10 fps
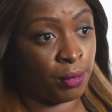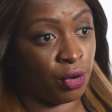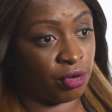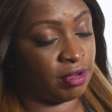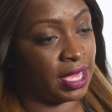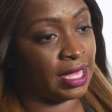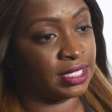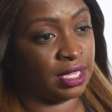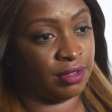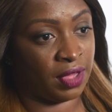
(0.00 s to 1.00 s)
more
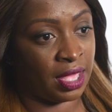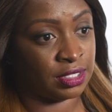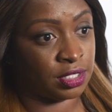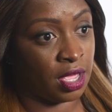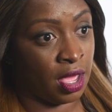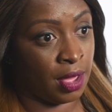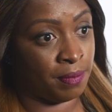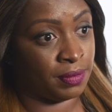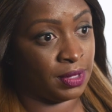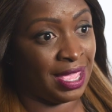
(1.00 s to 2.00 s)
creative and
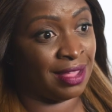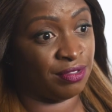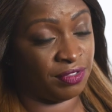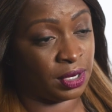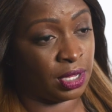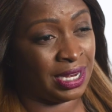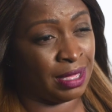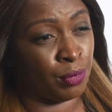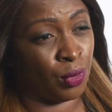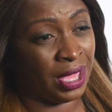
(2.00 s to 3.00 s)
um,
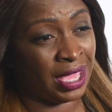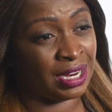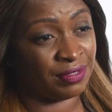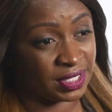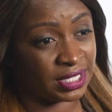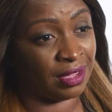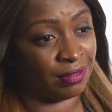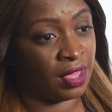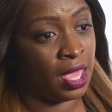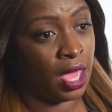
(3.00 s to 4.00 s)
infinitely more
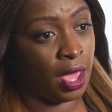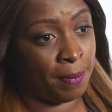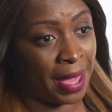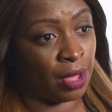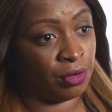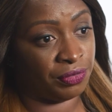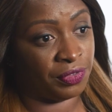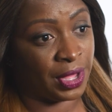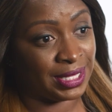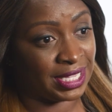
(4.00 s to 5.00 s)
innovative about
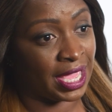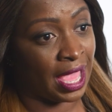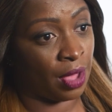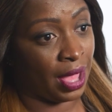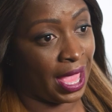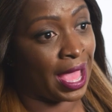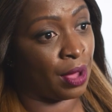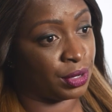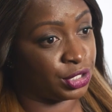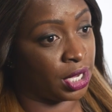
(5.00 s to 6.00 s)
finding out
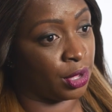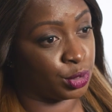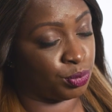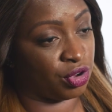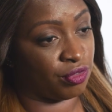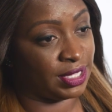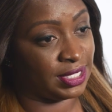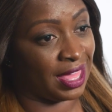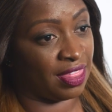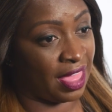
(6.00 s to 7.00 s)
how a child's
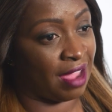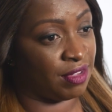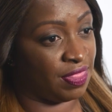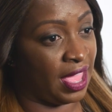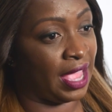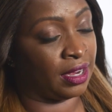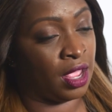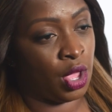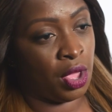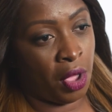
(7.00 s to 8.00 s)
progressing there and then.
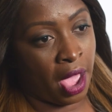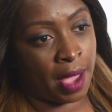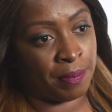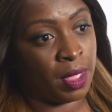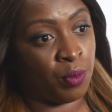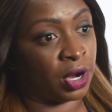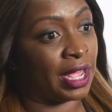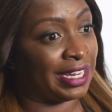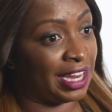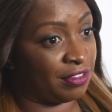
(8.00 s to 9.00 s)
Um, what
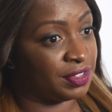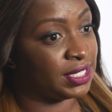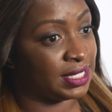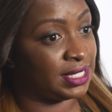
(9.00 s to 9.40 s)
I'd love to